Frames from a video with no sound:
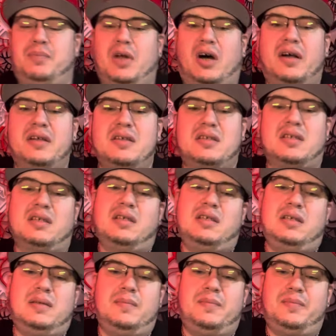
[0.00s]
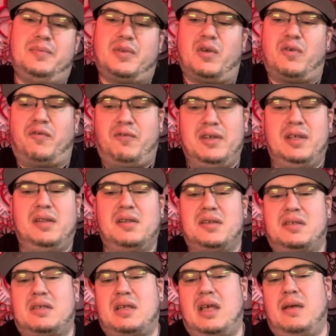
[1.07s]
honestly, they're feeling the
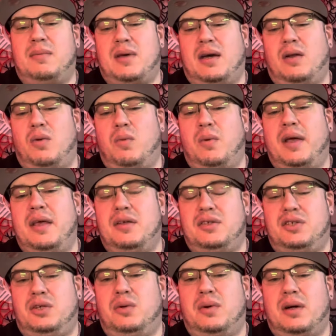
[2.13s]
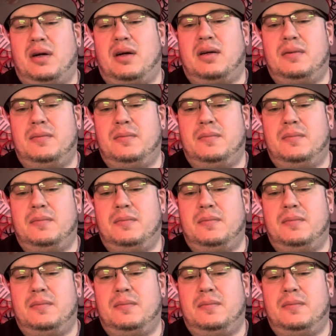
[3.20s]
same kind of way as you are.